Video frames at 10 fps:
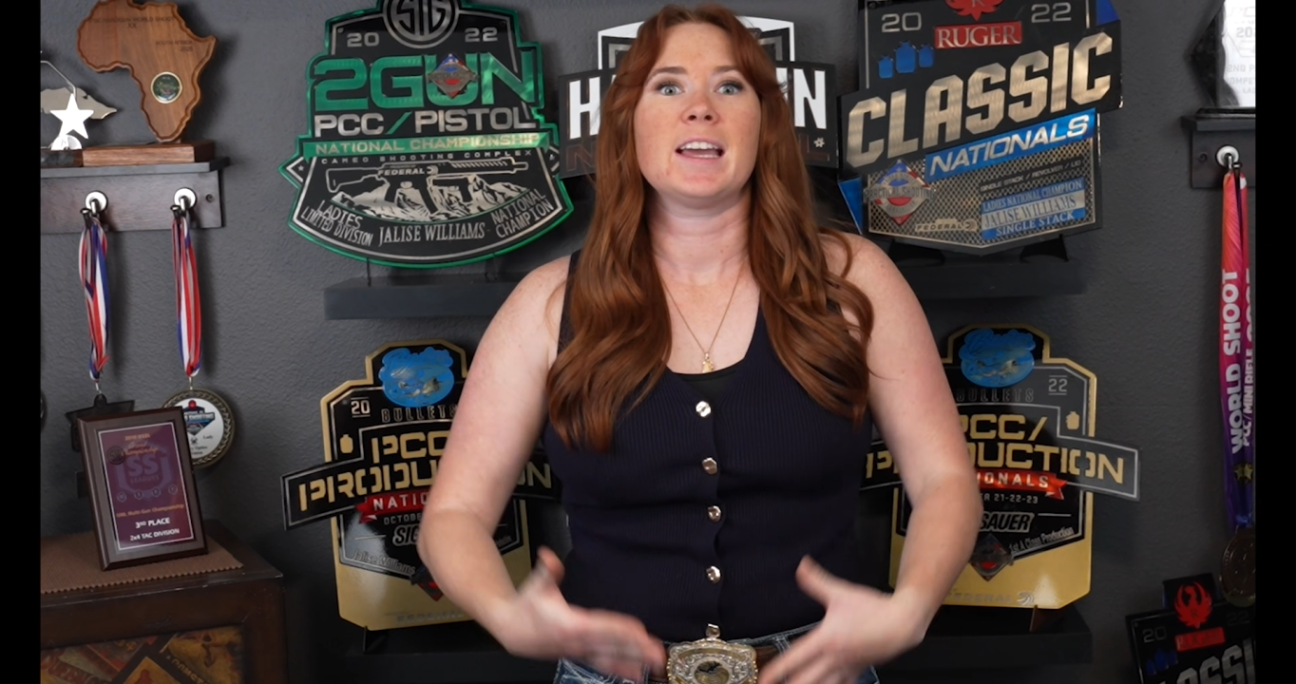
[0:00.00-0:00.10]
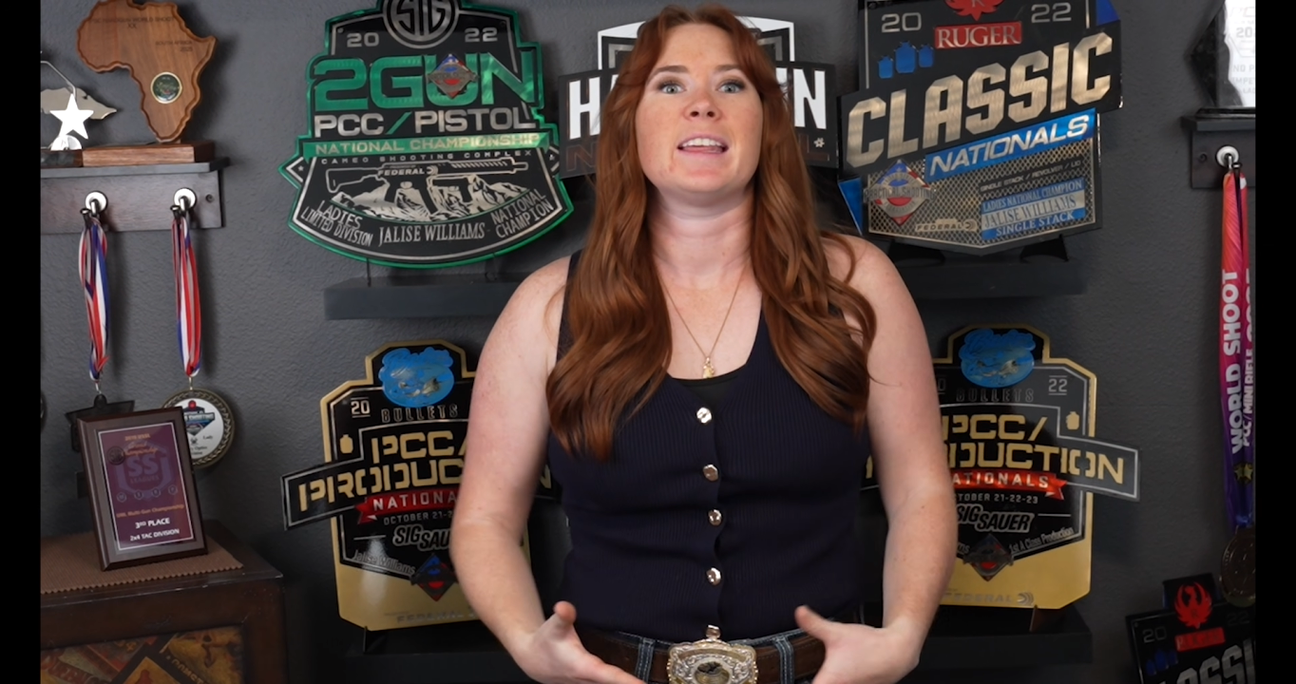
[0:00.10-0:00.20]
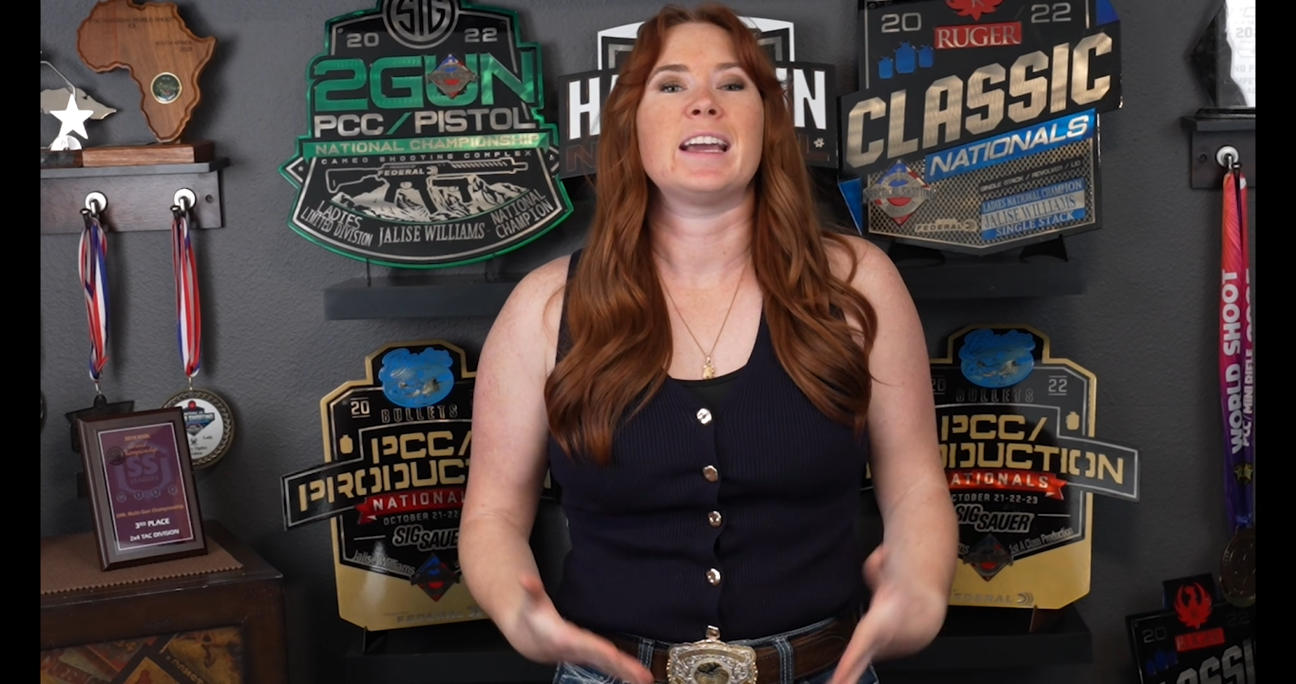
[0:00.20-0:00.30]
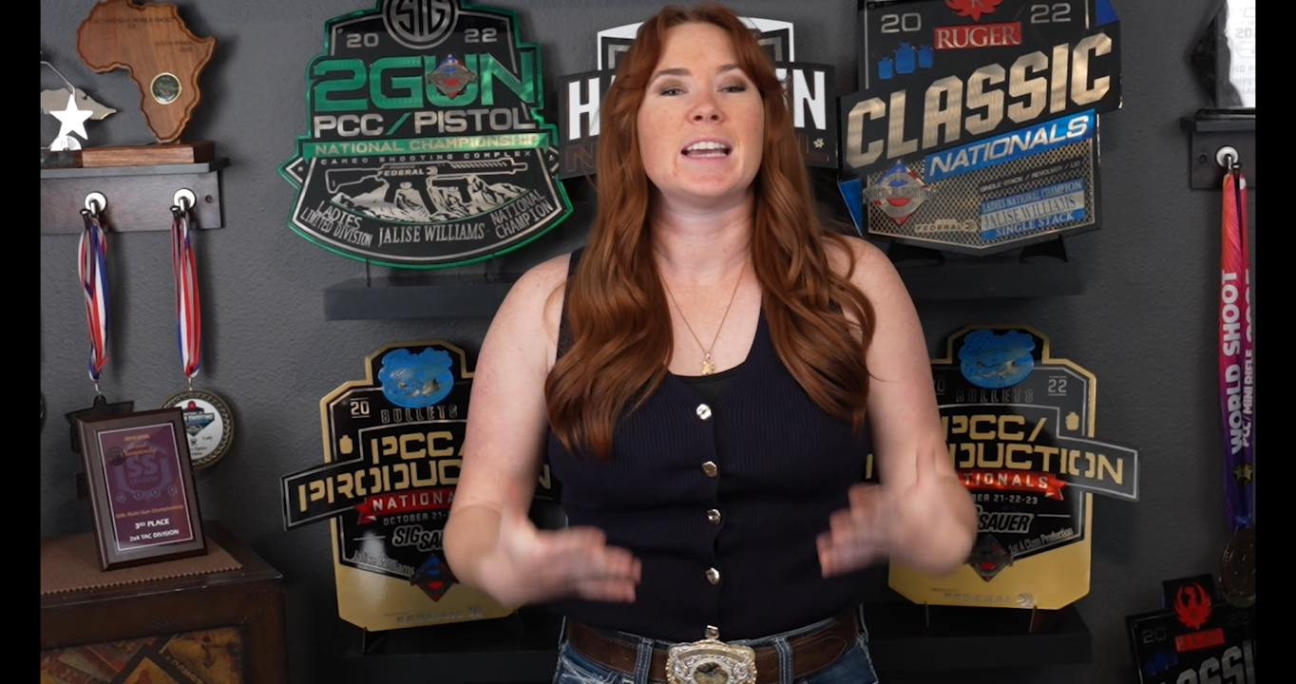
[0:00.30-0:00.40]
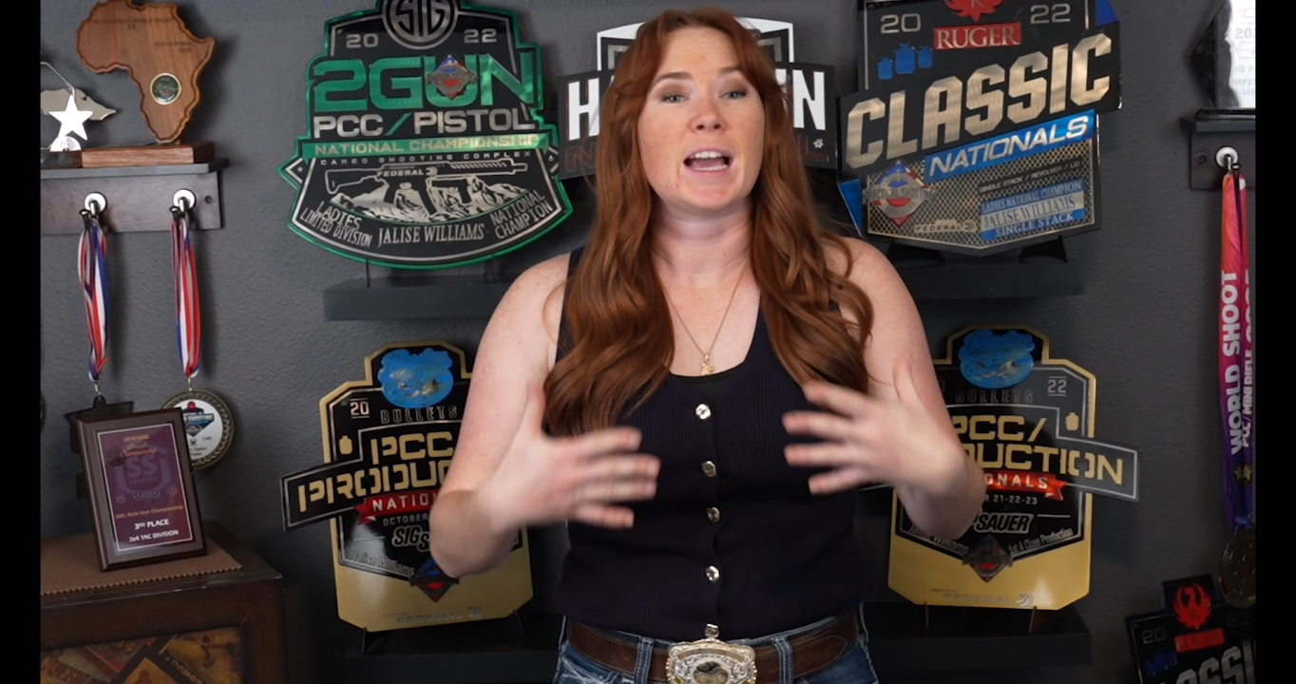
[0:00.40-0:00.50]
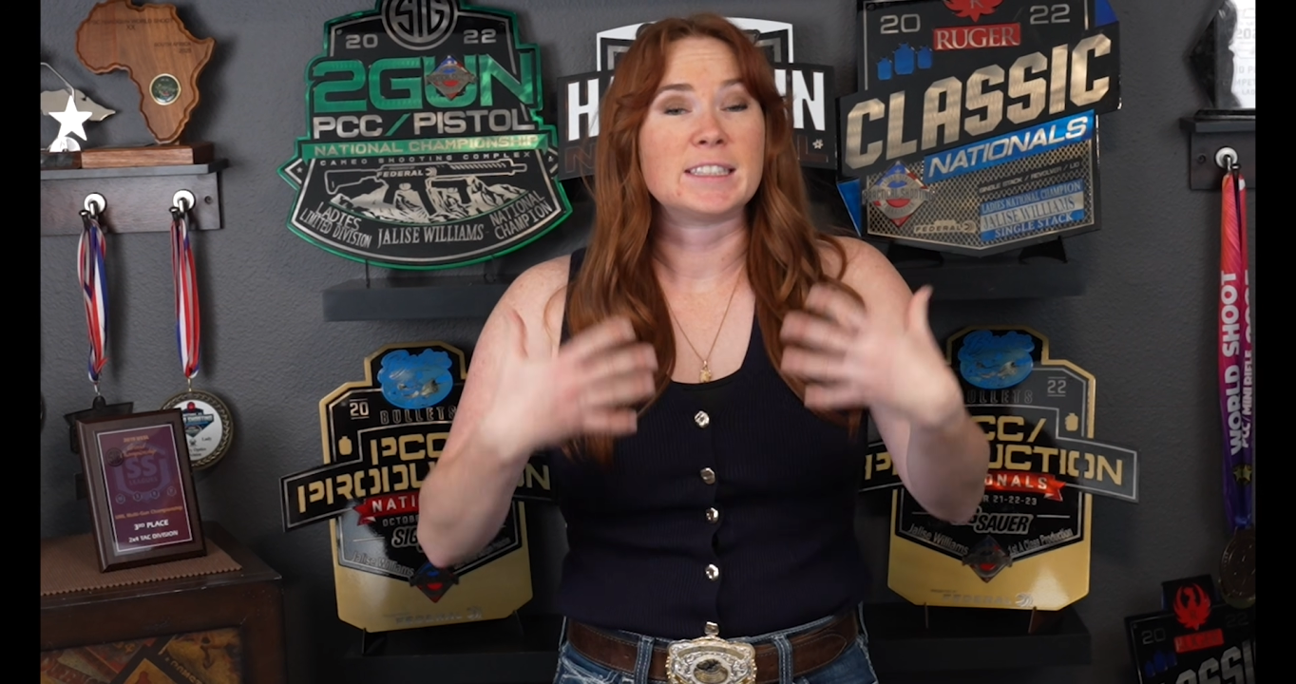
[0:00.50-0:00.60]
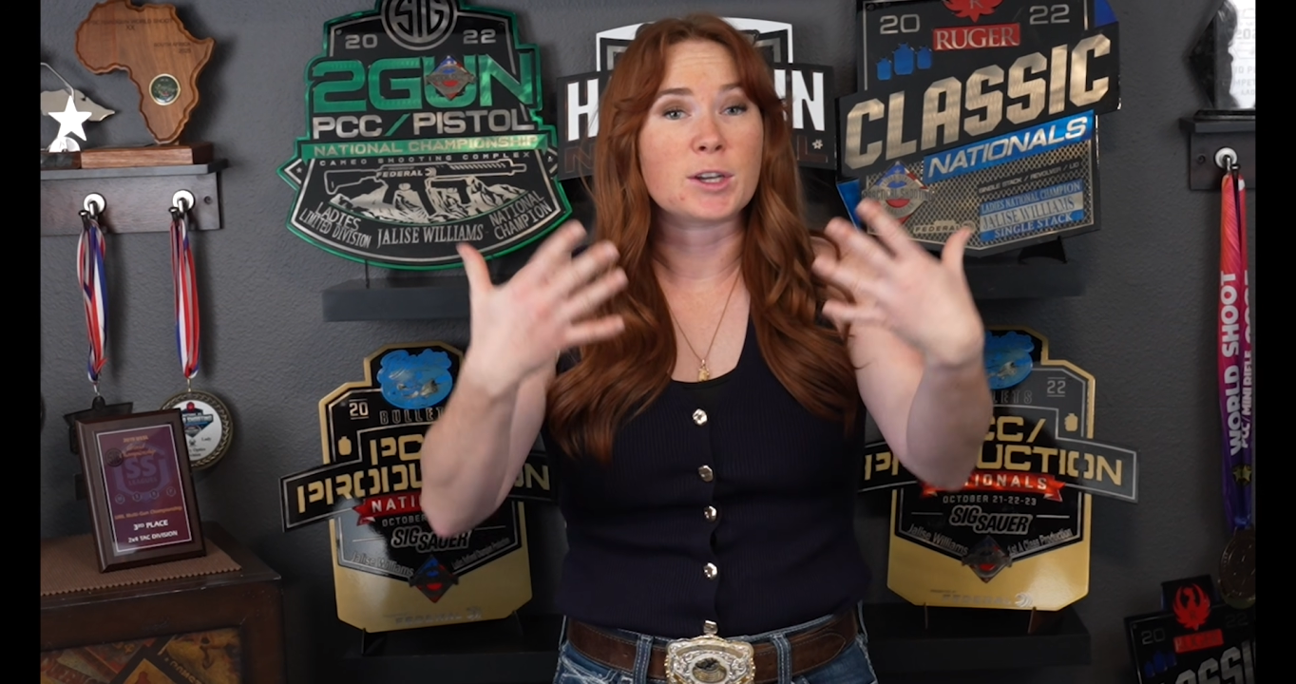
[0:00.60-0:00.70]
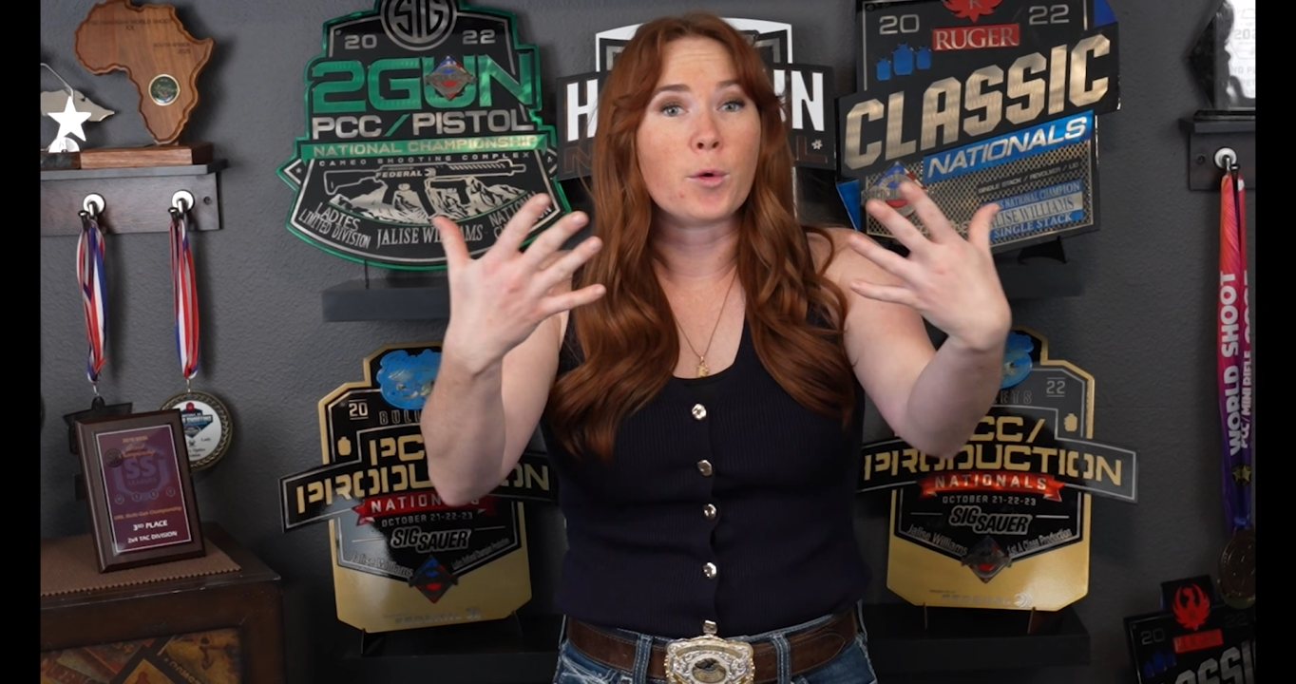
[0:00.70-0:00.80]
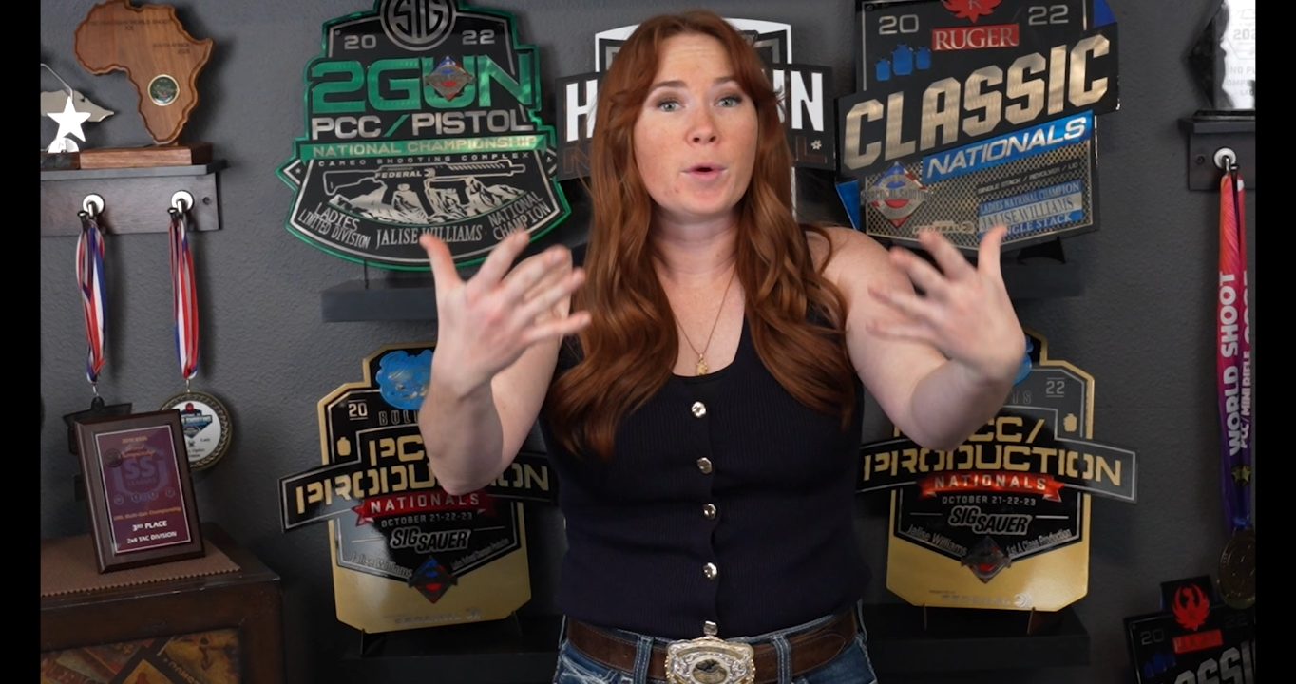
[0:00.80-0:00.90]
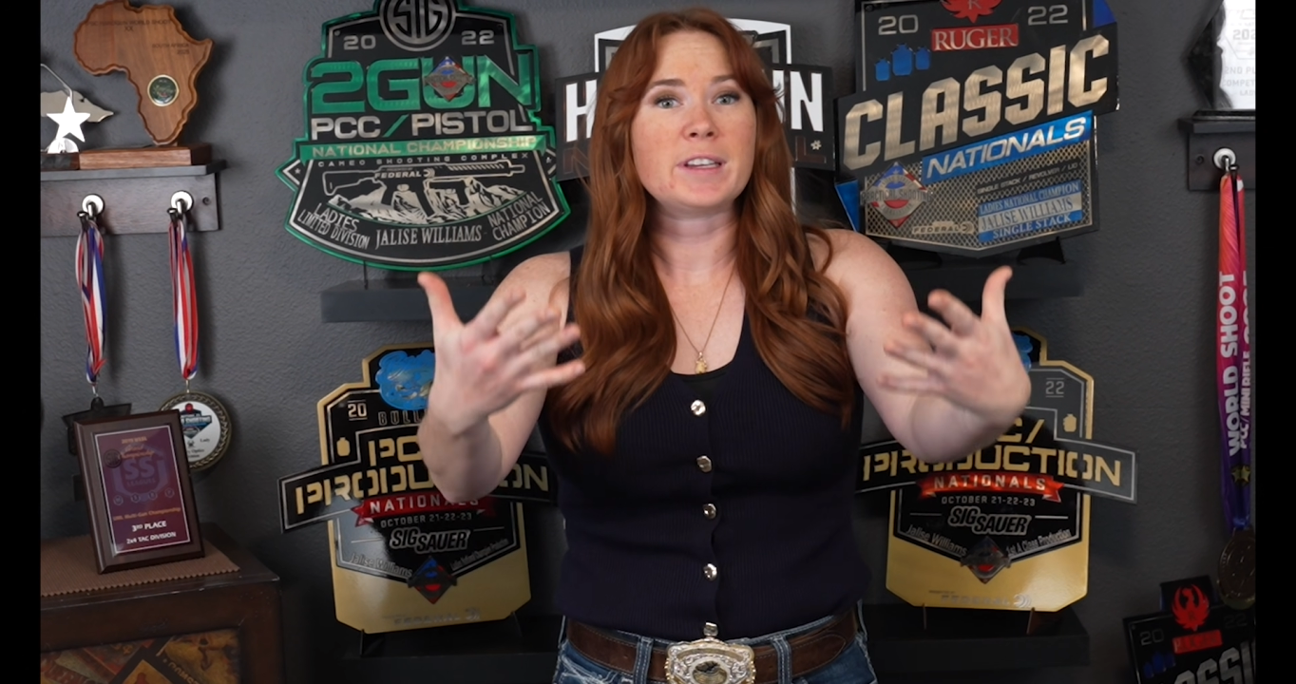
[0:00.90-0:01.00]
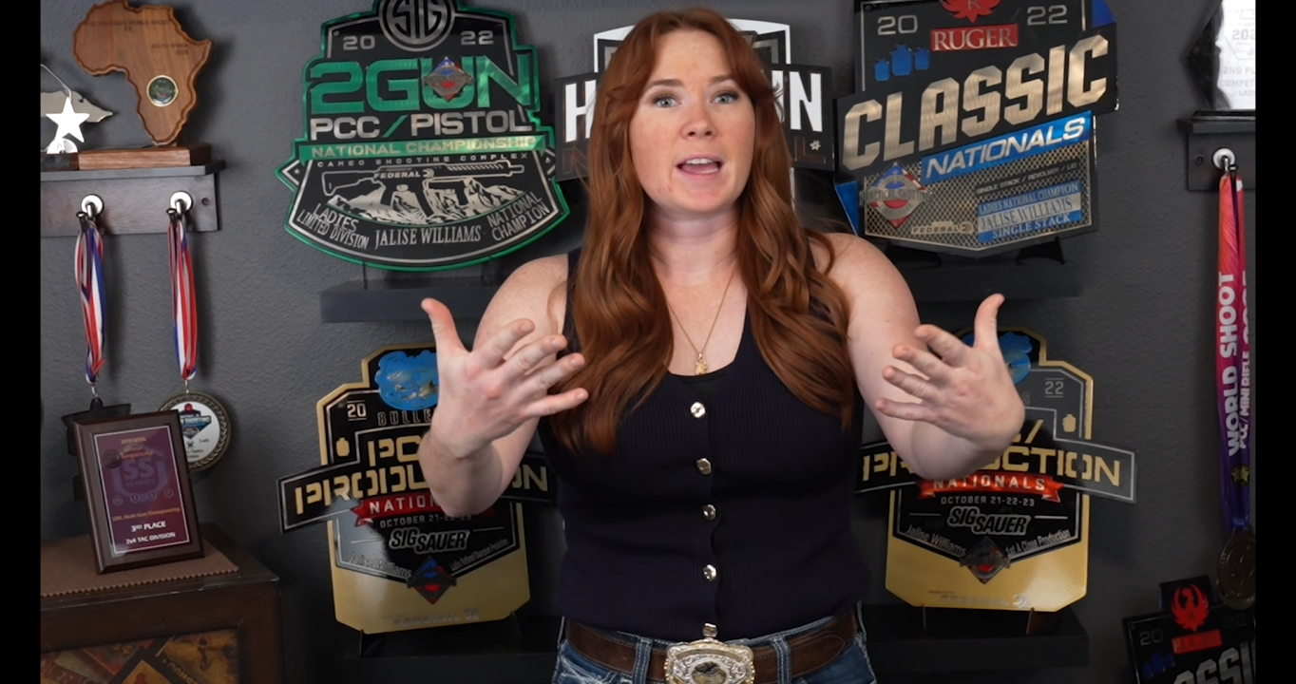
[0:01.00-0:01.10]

that is going